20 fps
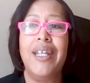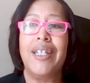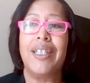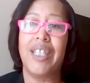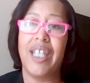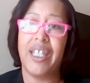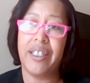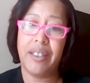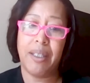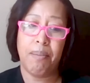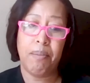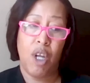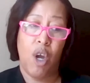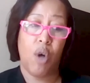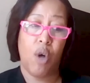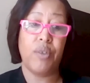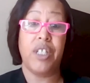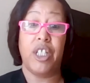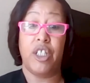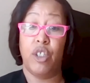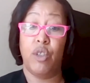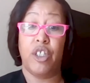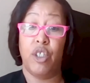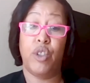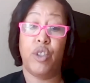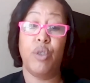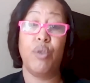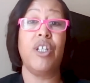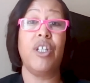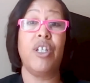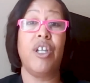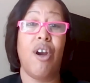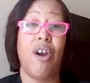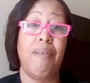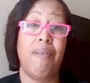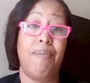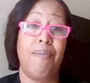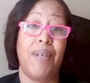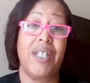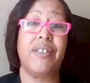Let them know that you truly
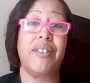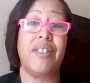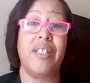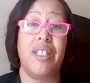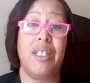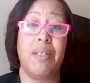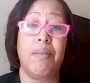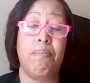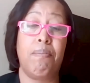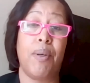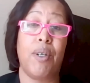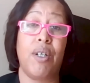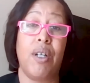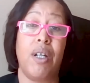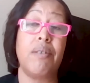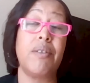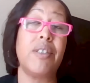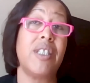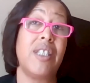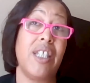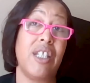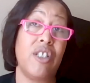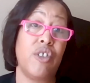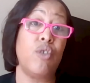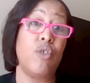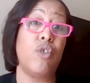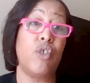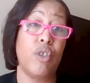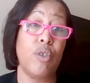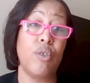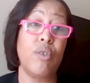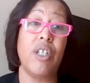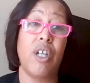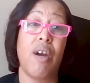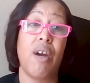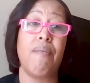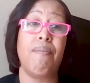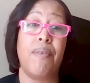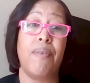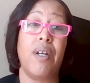are that you truly
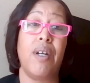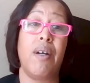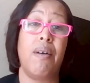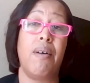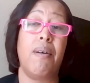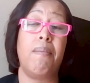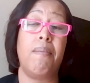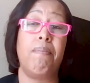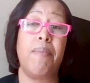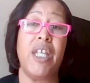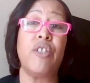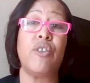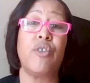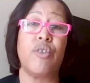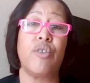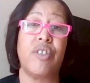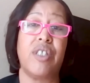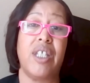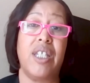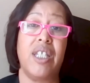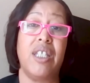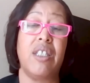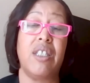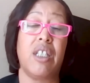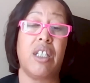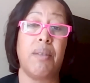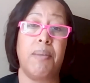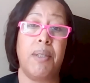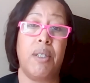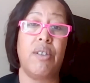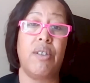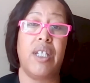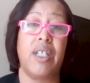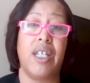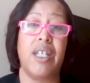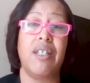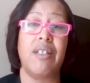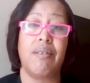are interested in the community.